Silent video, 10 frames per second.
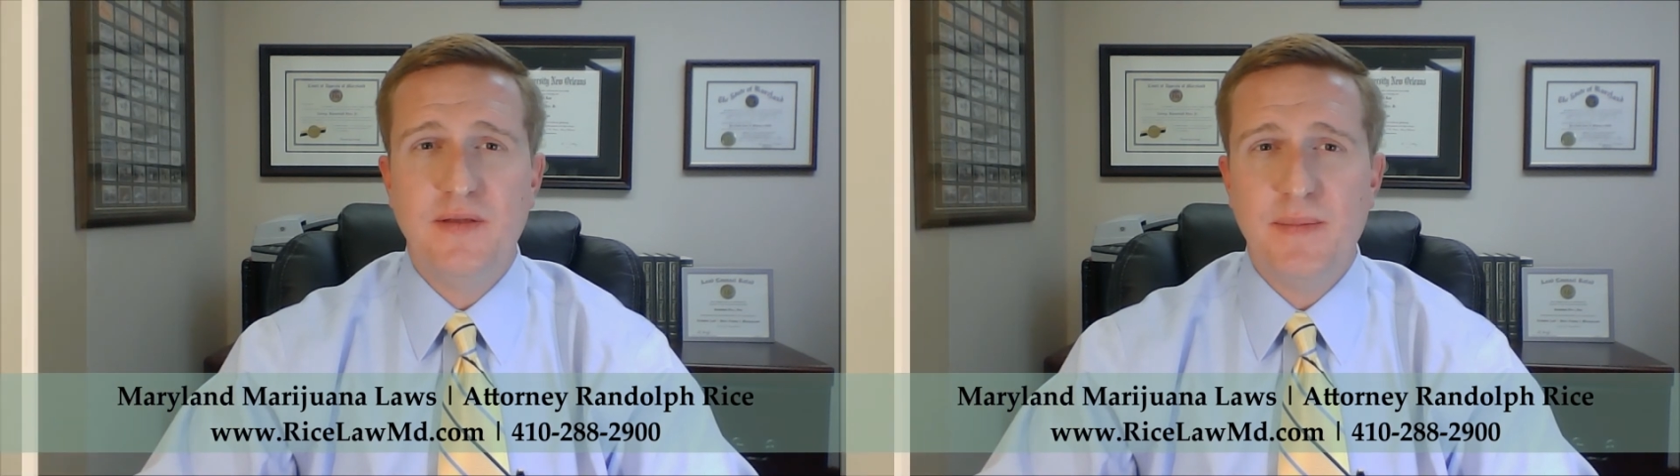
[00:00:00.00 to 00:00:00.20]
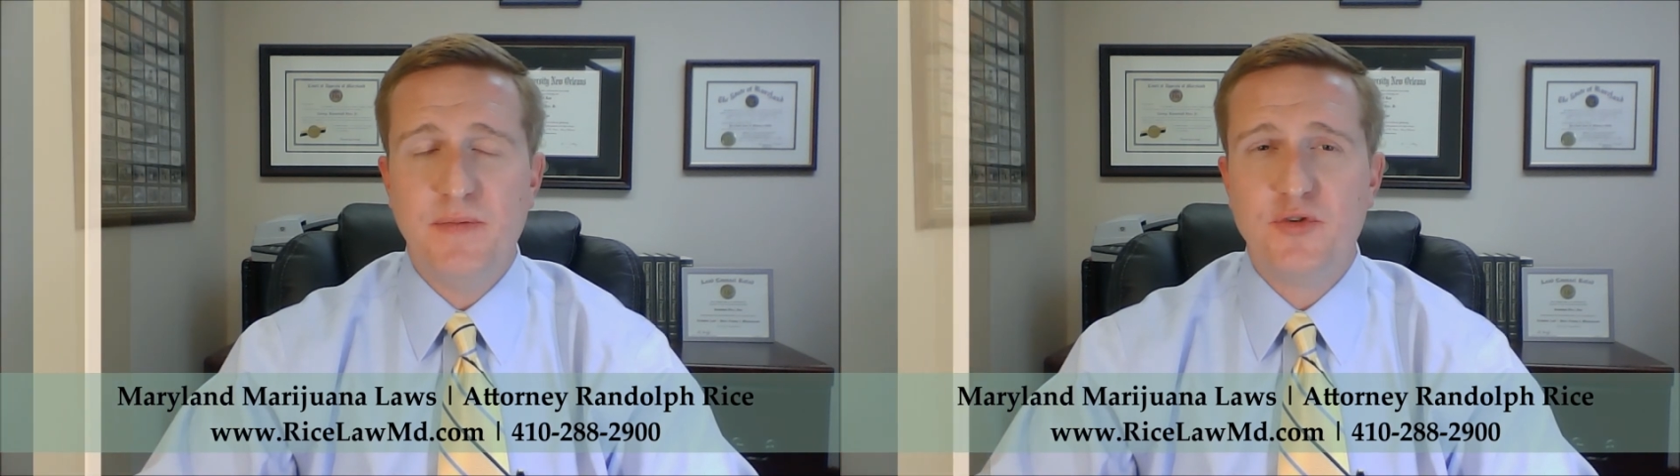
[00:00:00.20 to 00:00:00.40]

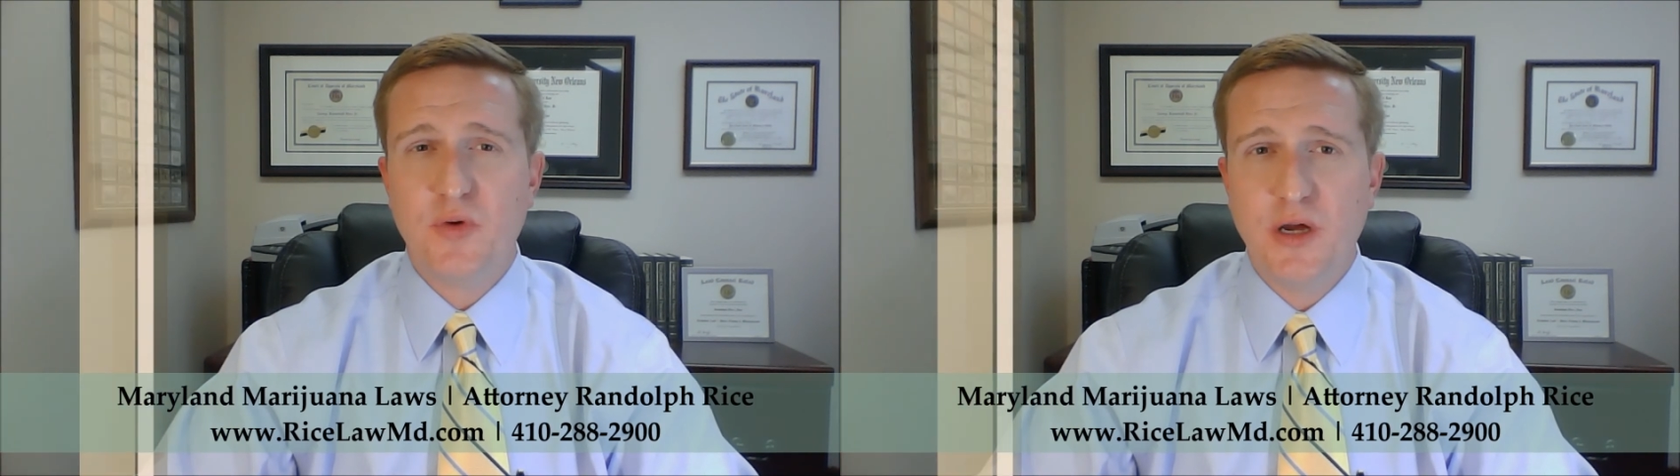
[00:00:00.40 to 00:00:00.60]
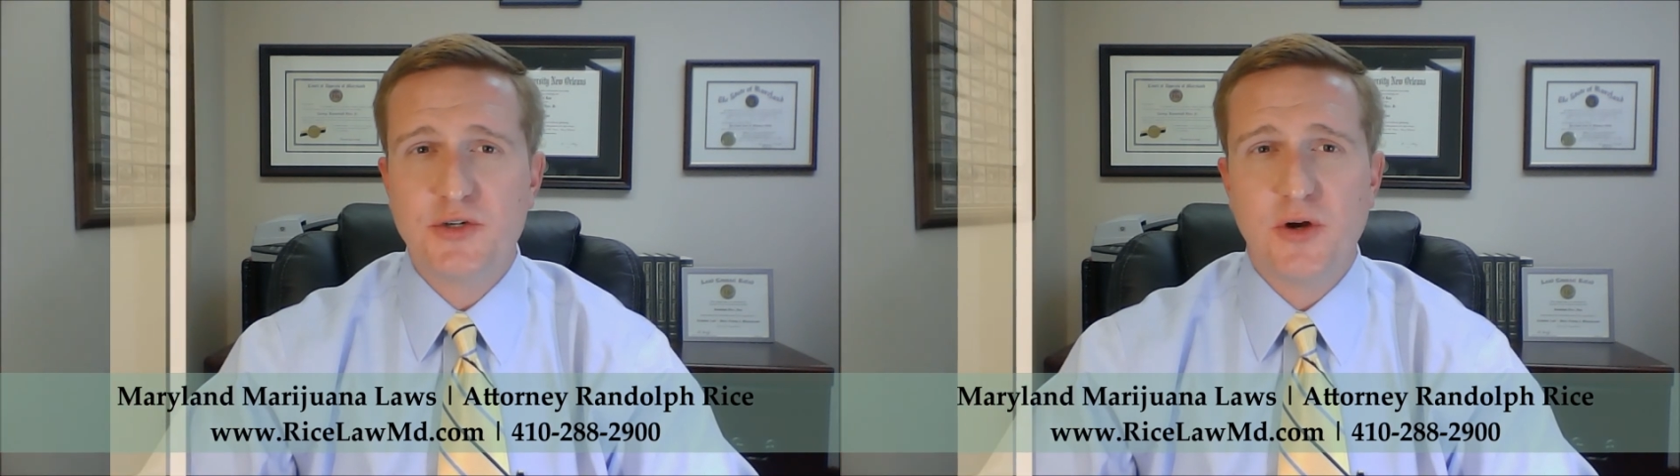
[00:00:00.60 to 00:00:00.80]
type of
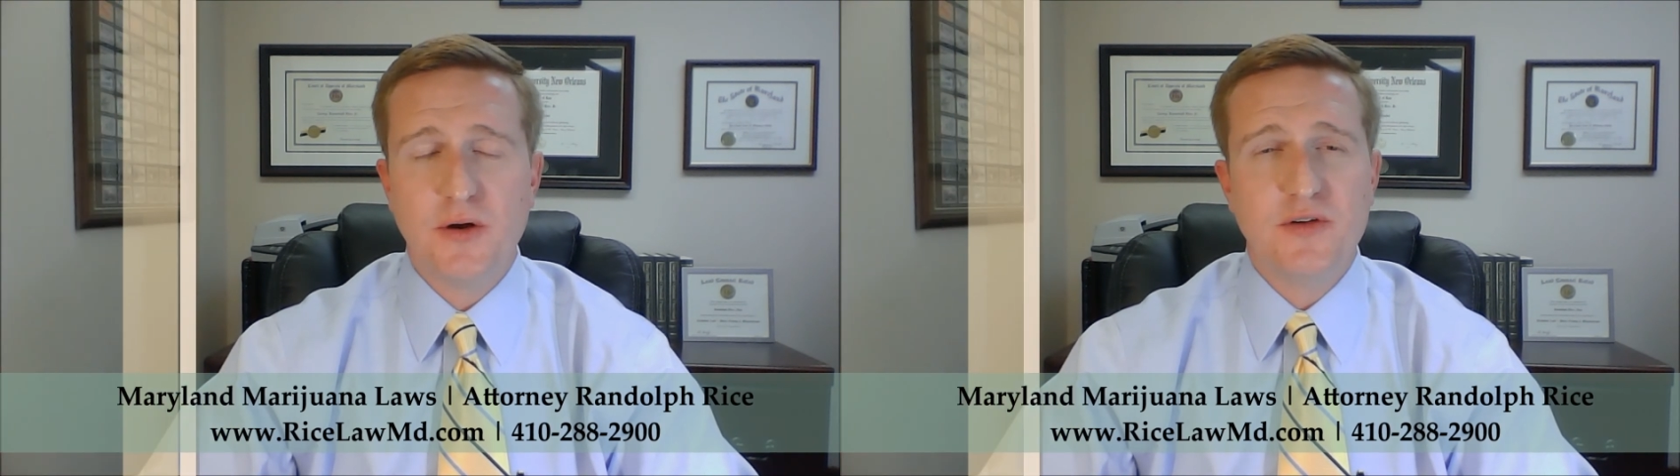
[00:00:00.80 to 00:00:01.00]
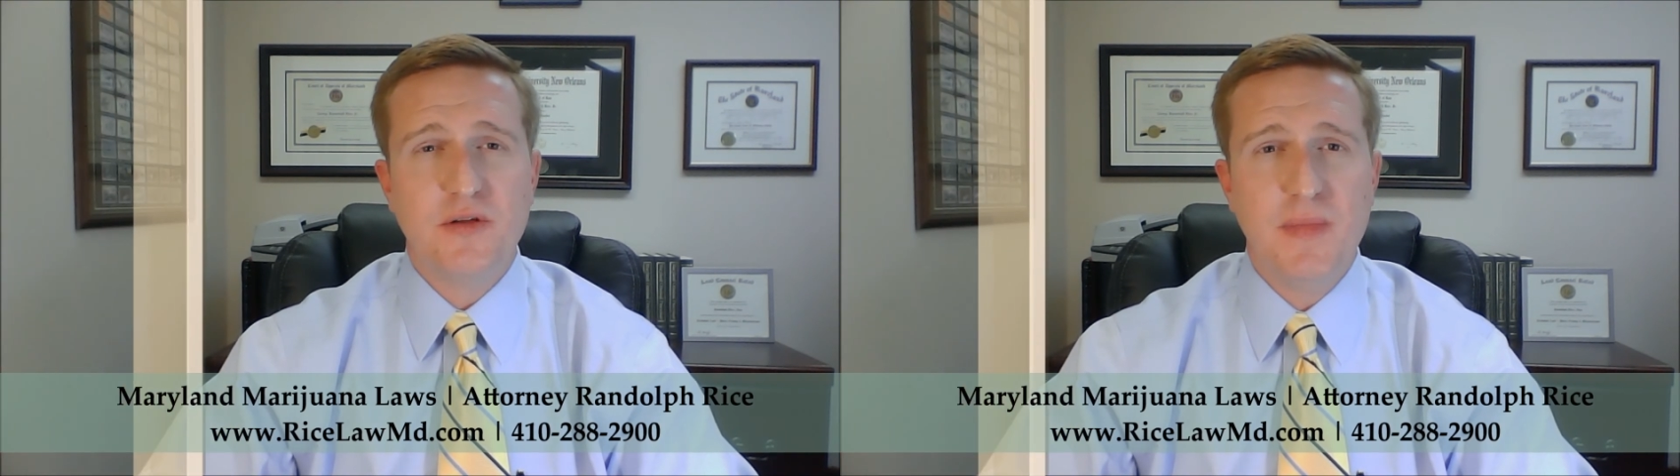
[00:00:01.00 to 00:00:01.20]
drug
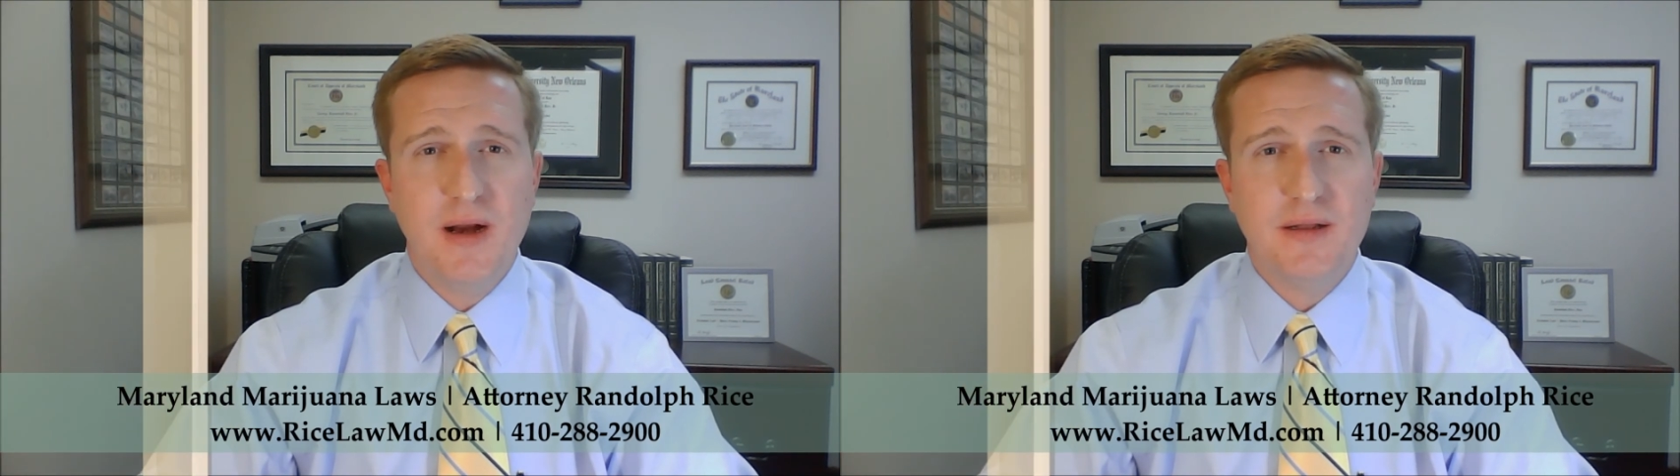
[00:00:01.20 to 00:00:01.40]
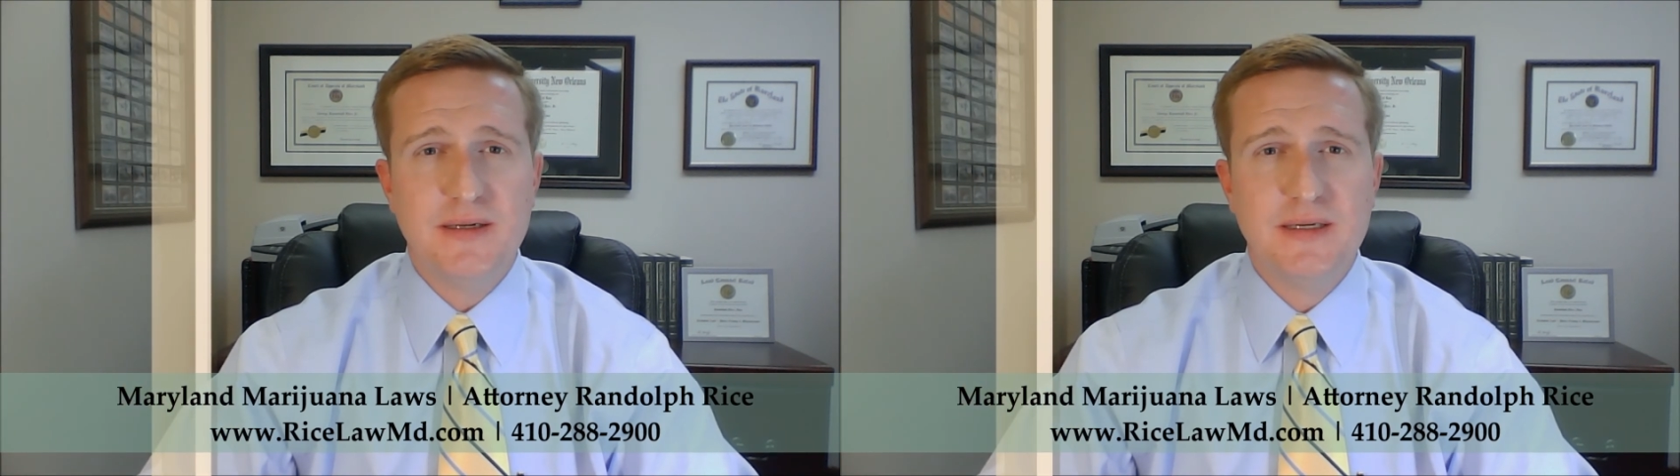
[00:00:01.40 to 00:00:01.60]
charges in
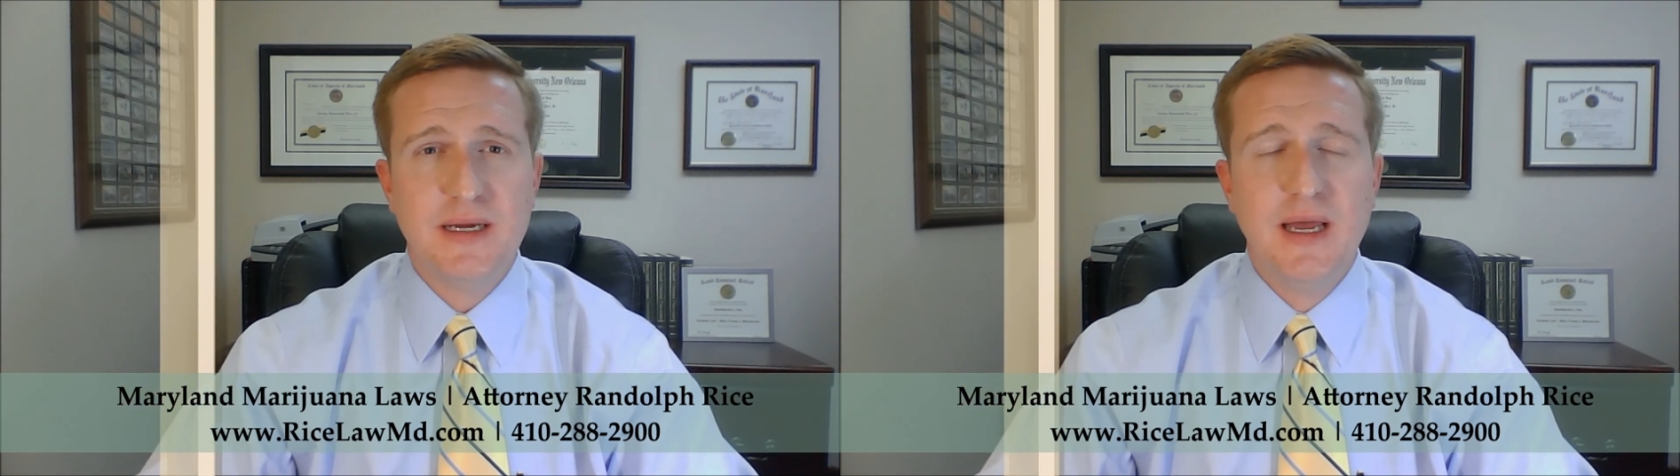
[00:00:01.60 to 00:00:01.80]
Maryland,